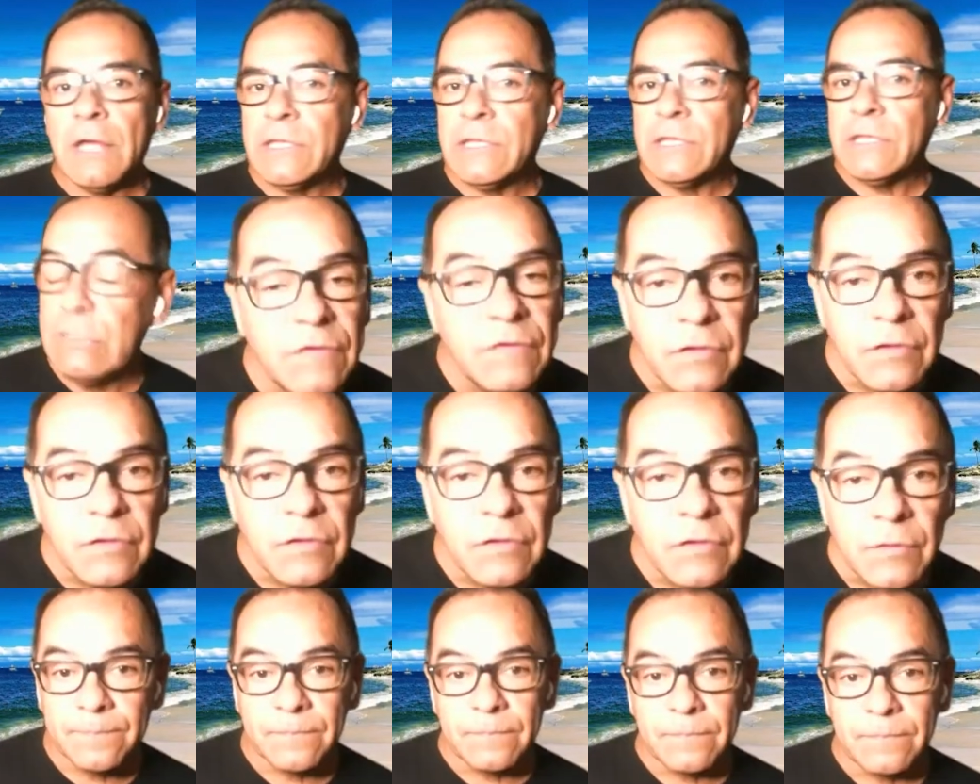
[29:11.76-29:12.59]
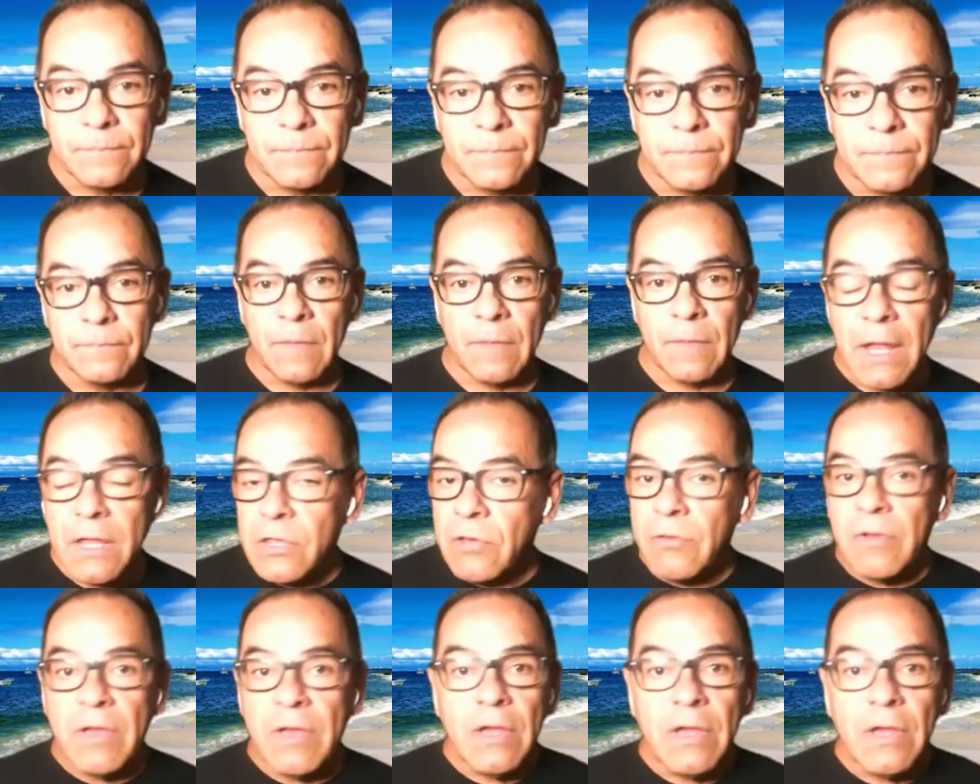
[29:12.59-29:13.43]
YouTube,
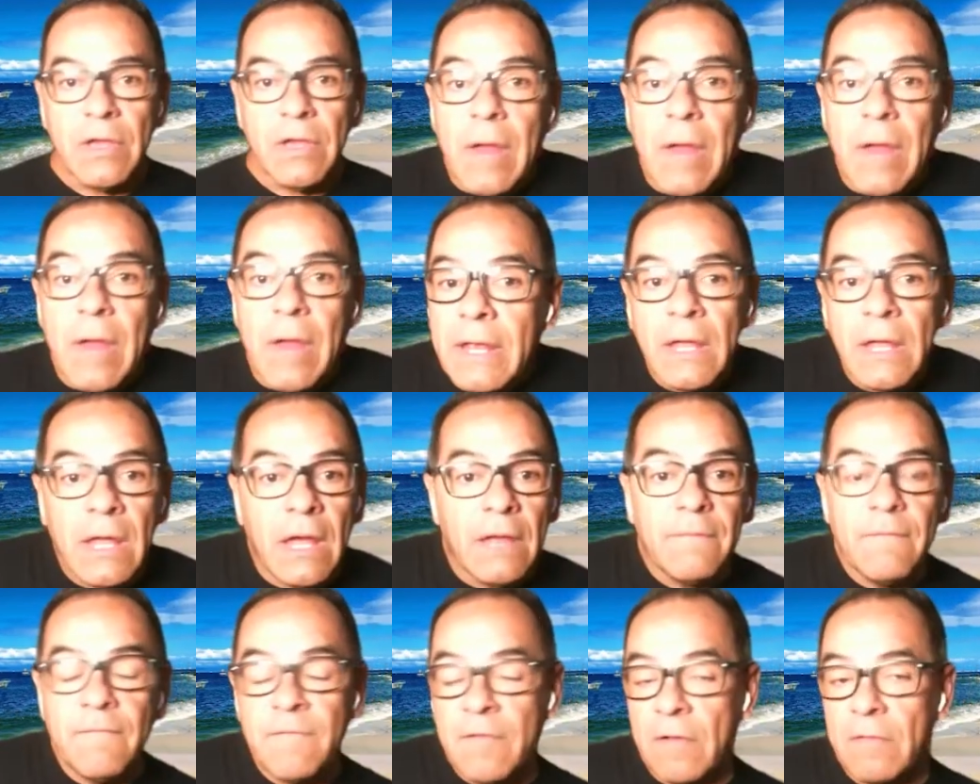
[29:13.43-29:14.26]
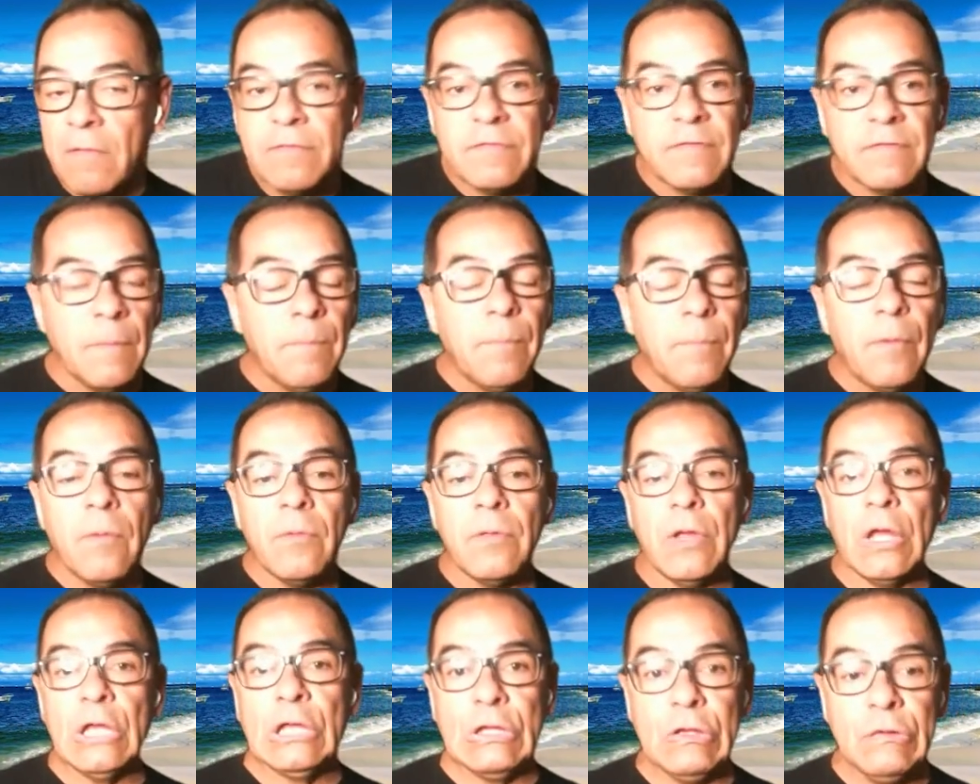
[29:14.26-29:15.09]
right? You can create a very
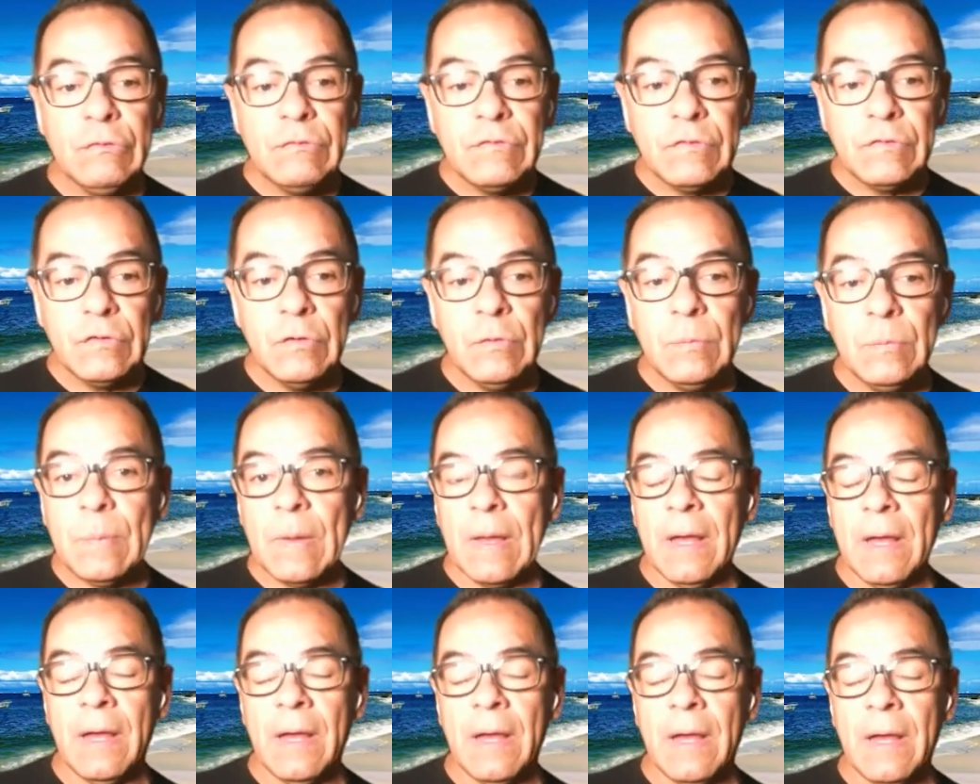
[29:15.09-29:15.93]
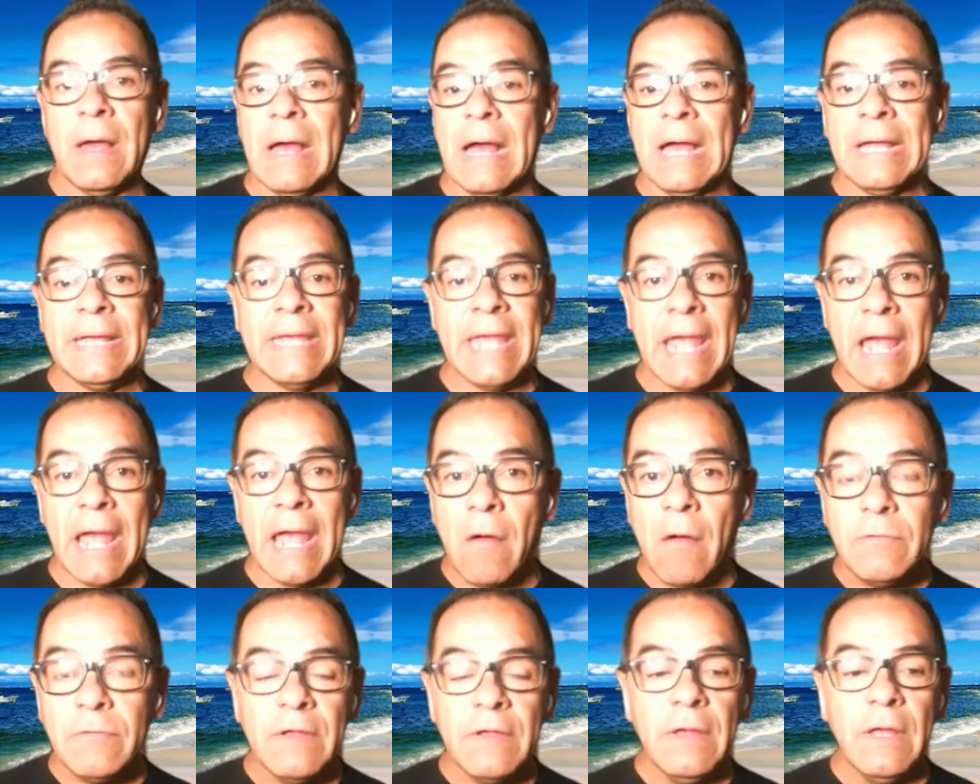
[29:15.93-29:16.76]
simple YouTube
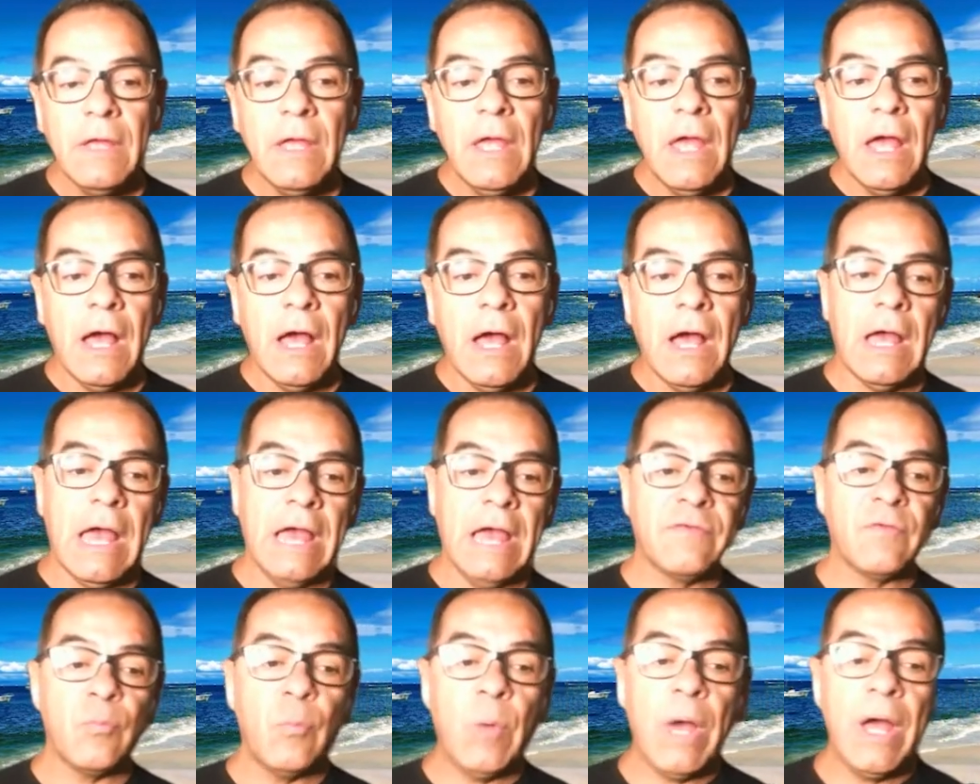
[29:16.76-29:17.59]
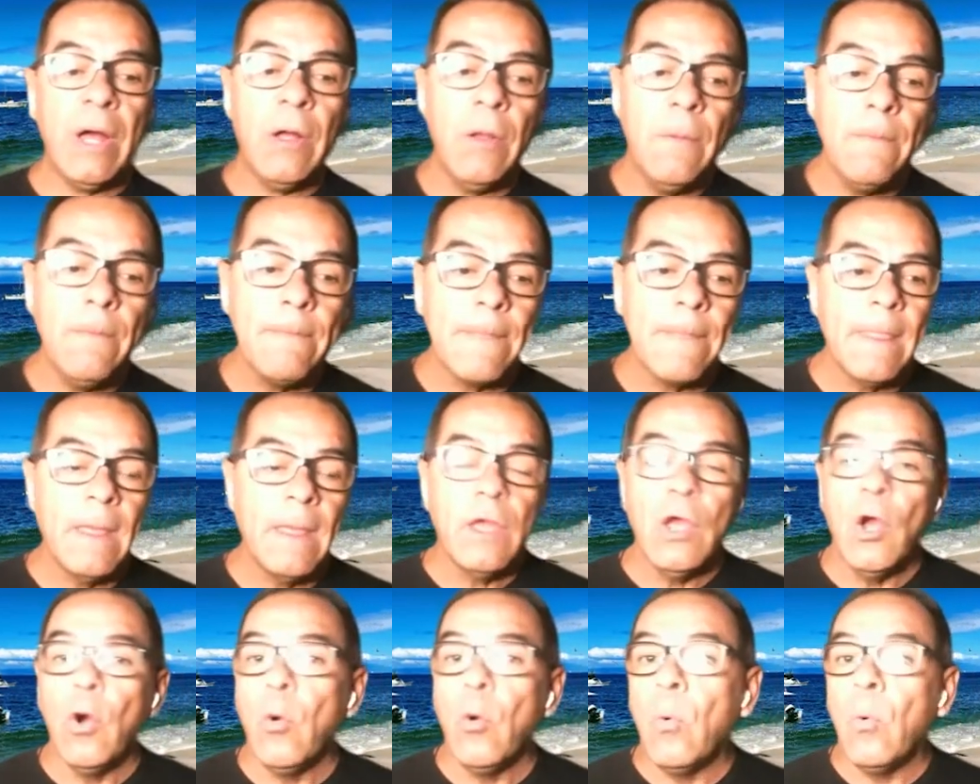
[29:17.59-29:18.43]
account as well.
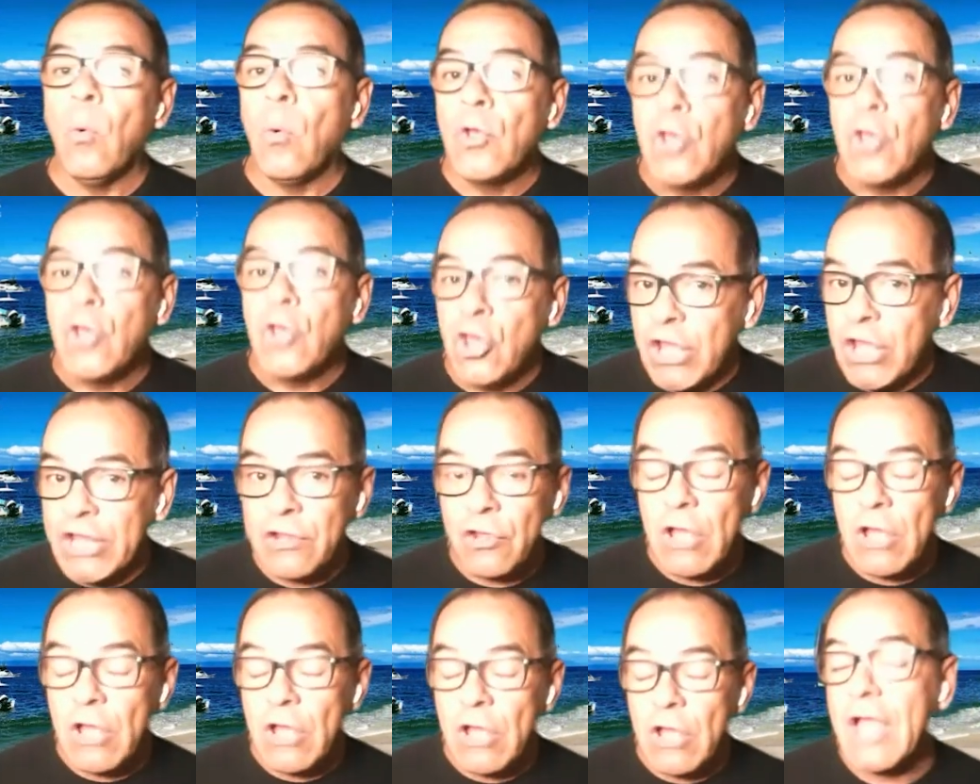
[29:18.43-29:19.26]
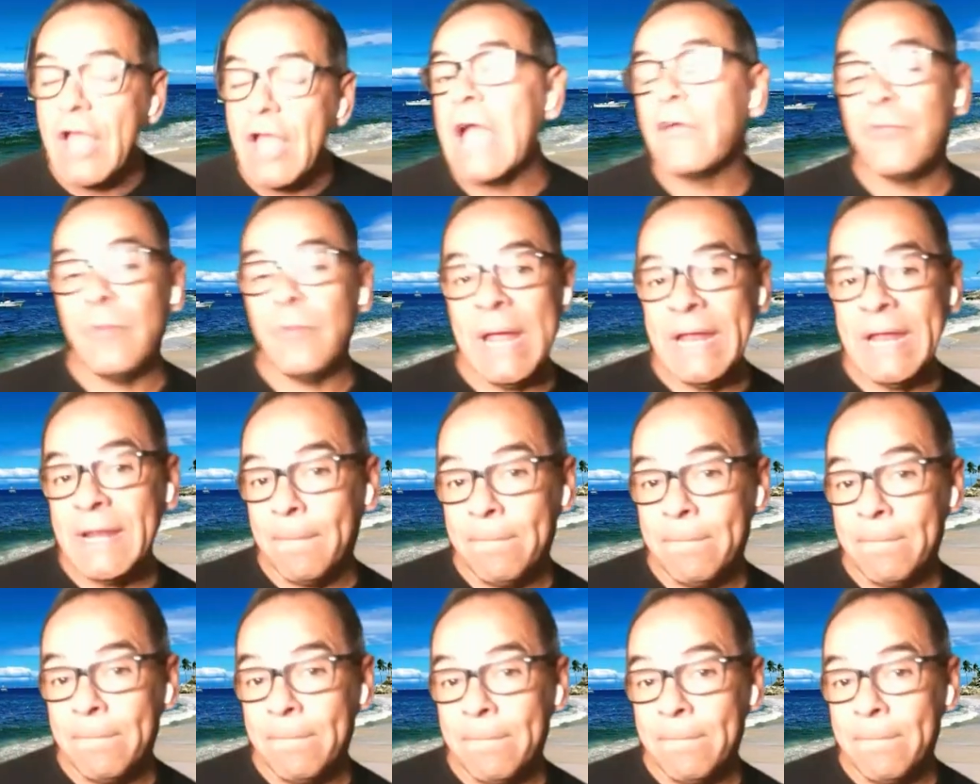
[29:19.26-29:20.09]
You can create
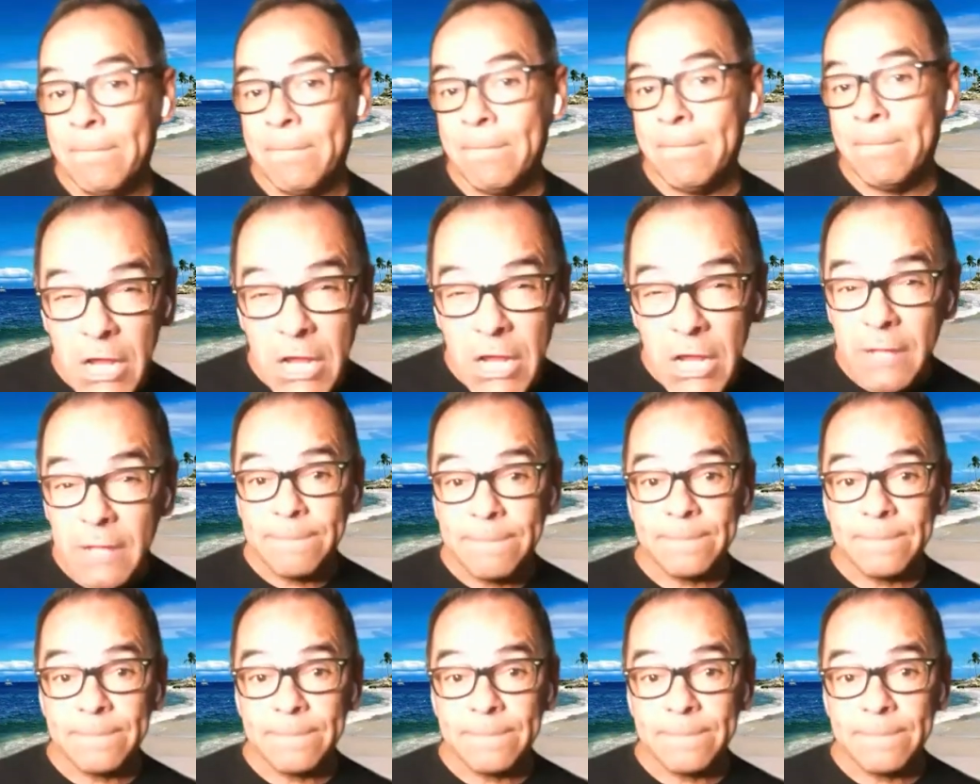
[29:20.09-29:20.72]
a blog.